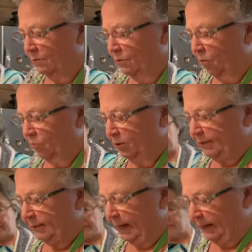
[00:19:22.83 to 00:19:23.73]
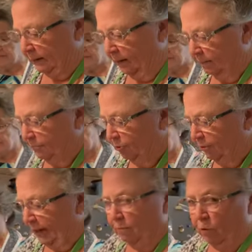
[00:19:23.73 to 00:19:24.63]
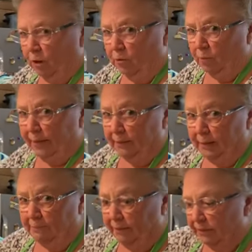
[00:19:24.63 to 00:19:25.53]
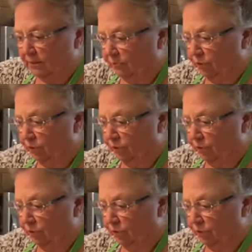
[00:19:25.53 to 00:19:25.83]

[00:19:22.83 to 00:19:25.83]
knowing when to take it up. You can't walk away and leave this. If mm.